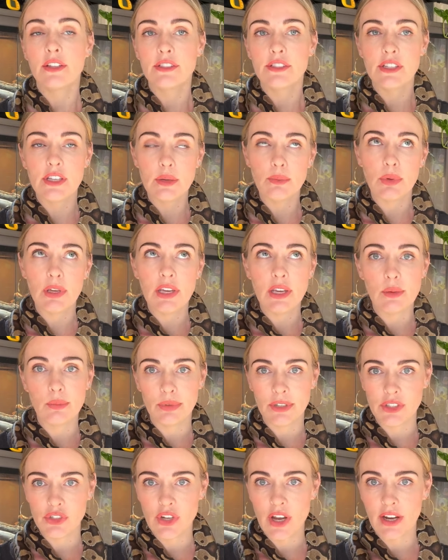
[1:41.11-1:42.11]
deep heat
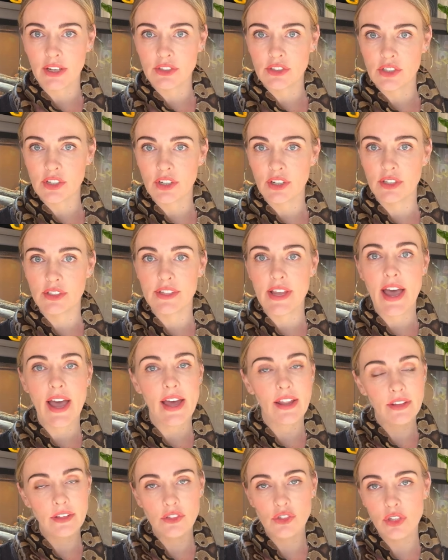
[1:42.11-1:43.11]
projectors,
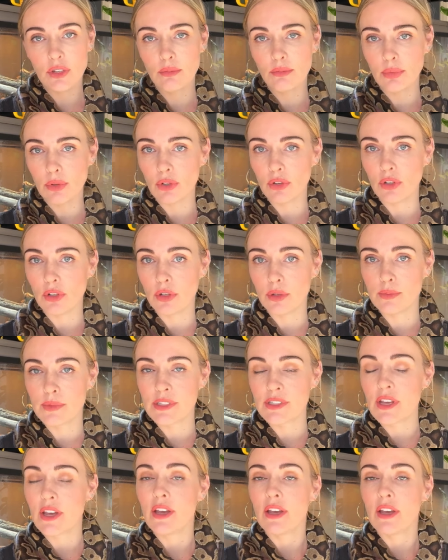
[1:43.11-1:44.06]
halogen bulbs,